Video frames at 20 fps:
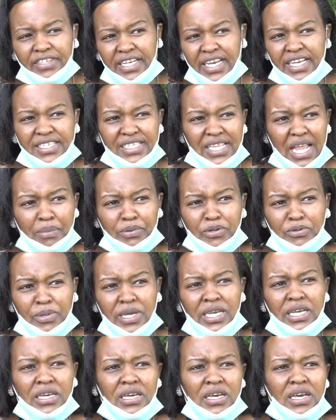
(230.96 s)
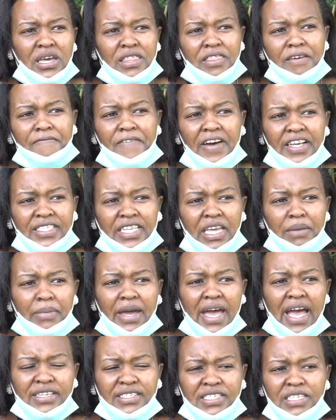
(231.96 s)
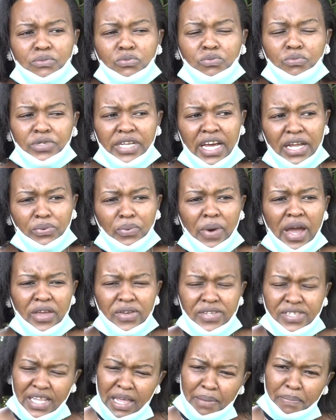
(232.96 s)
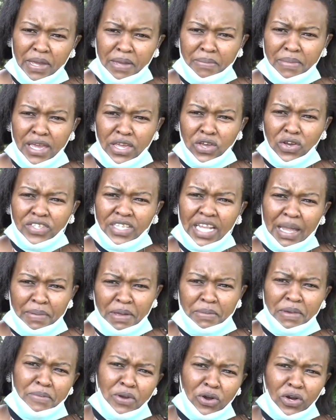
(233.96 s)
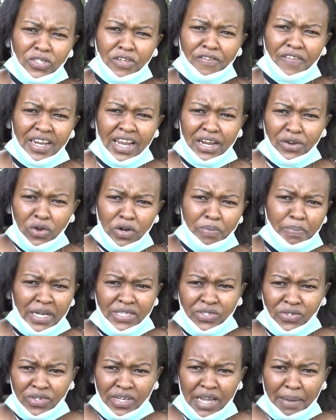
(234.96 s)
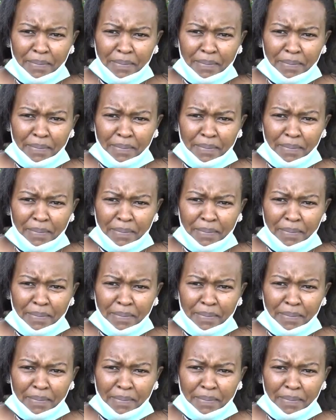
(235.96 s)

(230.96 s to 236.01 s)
After he slapped me, the first time I asked him, Dad, why are you slapping me? You're slapping me because of an unknown person,